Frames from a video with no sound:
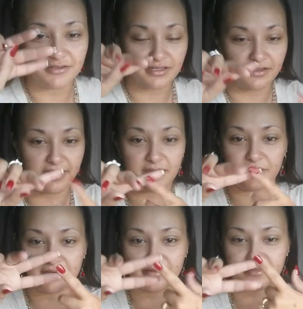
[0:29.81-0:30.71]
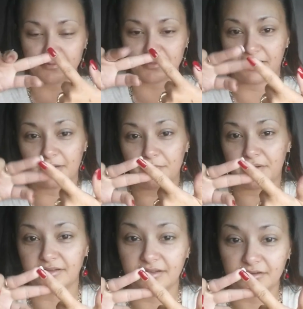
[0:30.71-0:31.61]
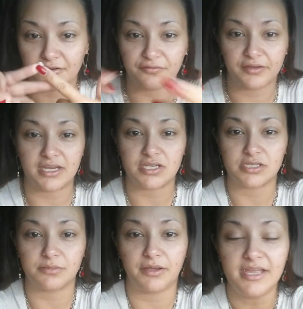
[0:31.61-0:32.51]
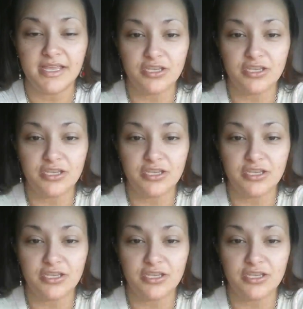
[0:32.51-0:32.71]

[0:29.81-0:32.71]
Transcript: There's a like button, a subscribe button, and the notification bell.